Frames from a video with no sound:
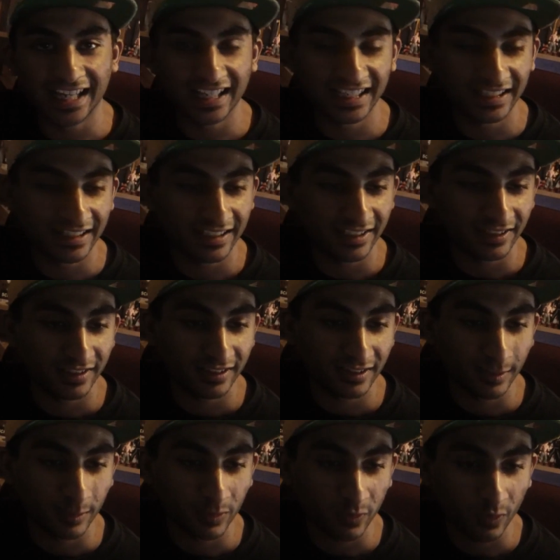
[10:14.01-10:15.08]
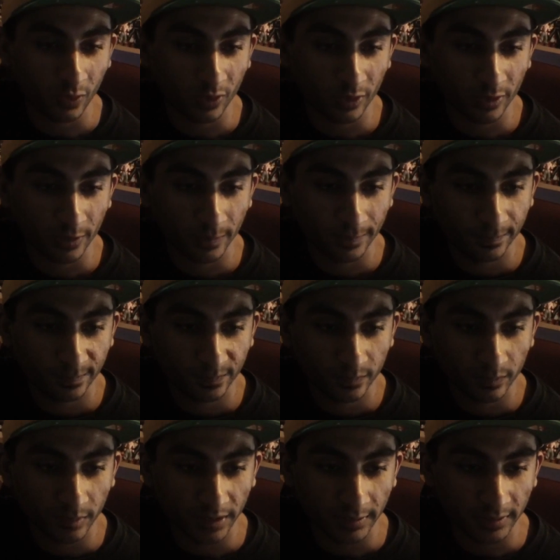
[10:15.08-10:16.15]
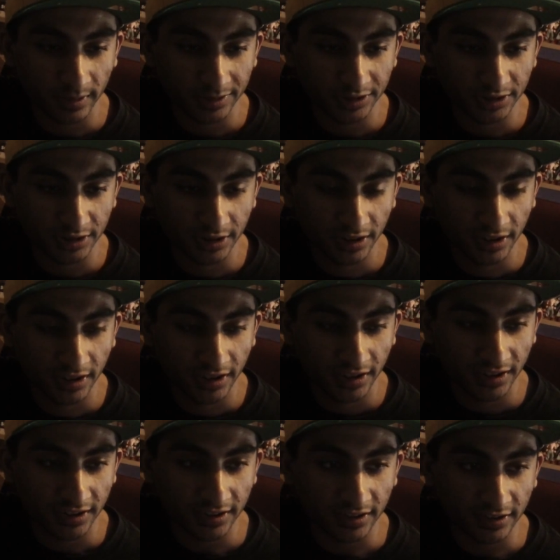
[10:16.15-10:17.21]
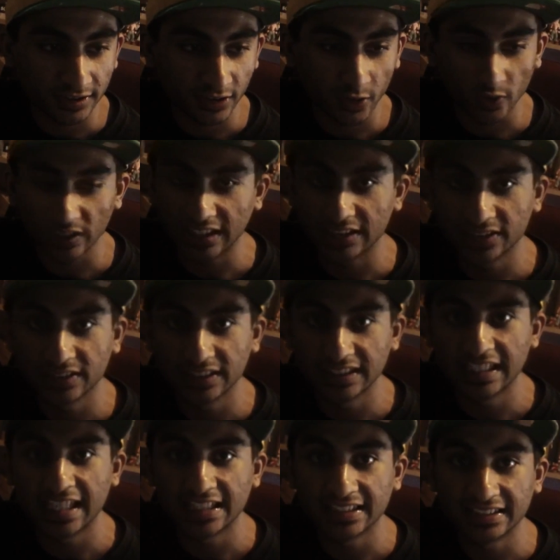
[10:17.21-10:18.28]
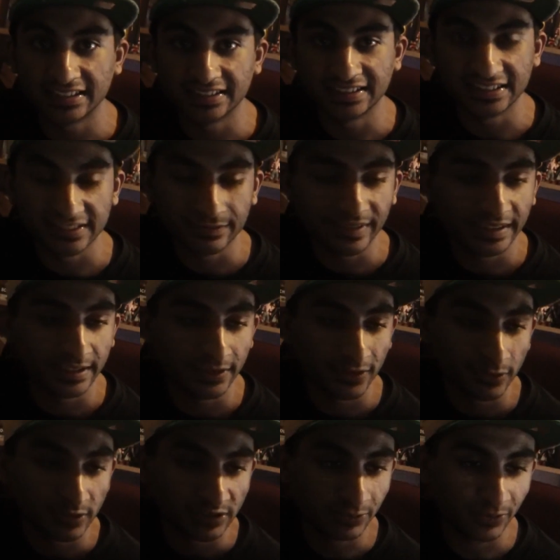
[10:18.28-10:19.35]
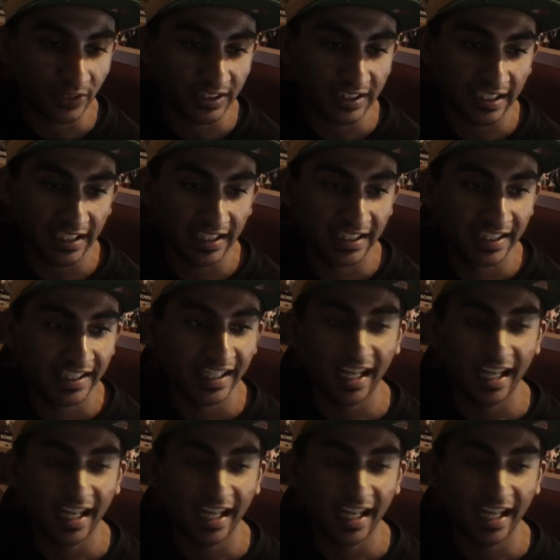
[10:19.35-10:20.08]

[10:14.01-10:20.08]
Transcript: And Double Four pretty much, you know, told that he edited these videos and whatnot.